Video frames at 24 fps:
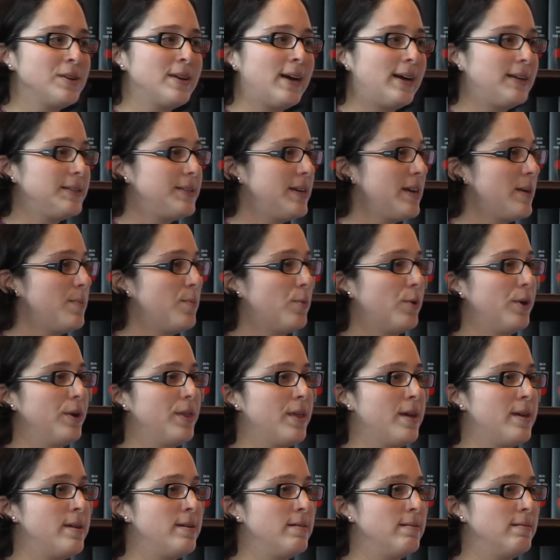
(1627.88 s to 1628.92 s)
not take more
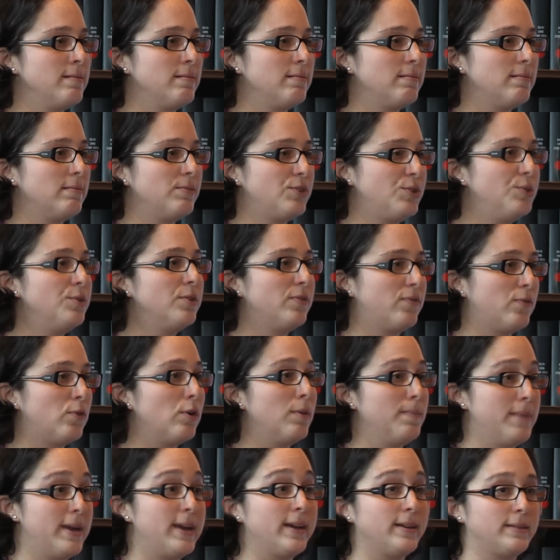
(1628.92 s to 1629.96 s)
than 2 to 4
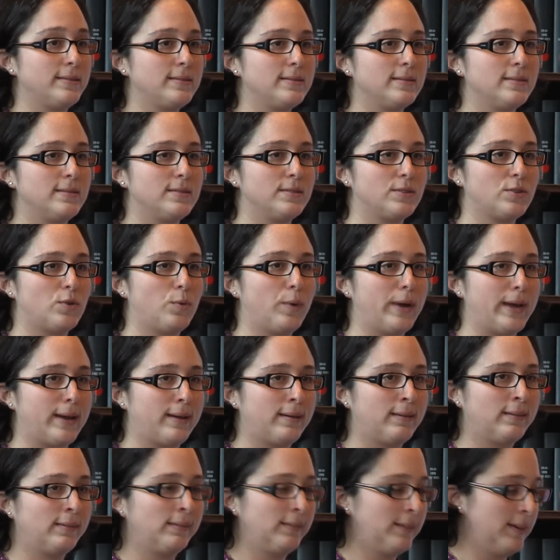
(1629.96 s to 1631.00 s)
minutes. This is
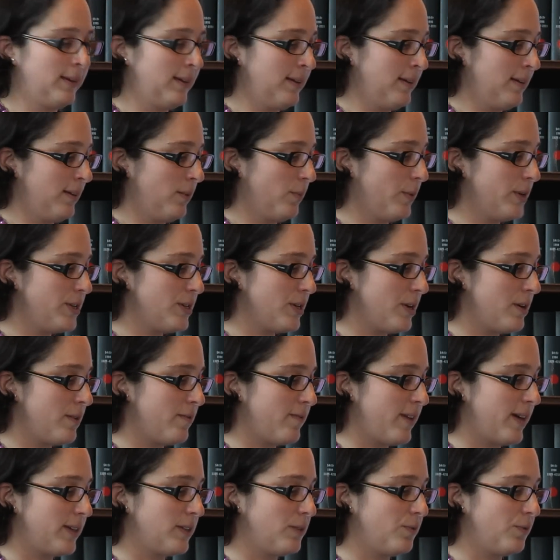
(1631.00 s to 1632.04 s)
quick when done
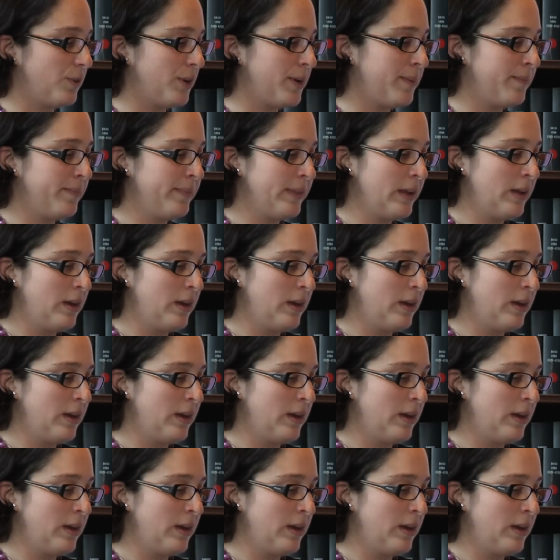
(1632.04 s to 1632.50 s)
effectively.